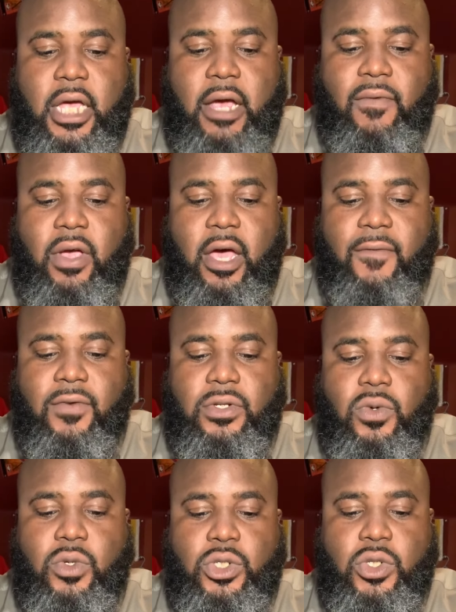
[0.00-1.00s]
every effort
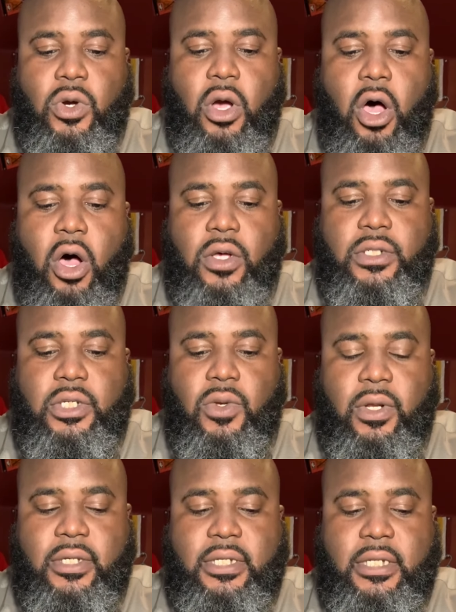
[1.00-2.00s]
to ensure all
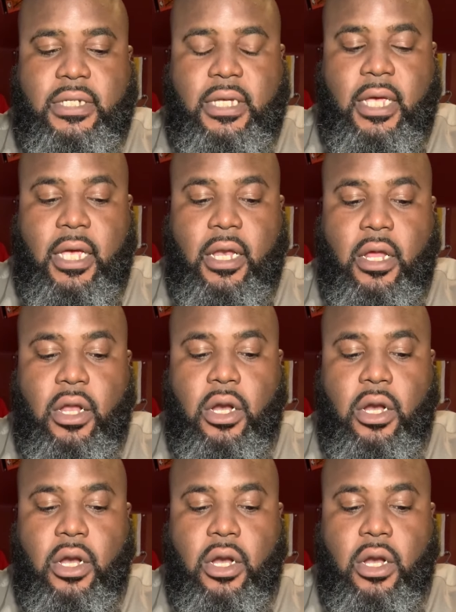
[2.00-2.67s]
students succeed.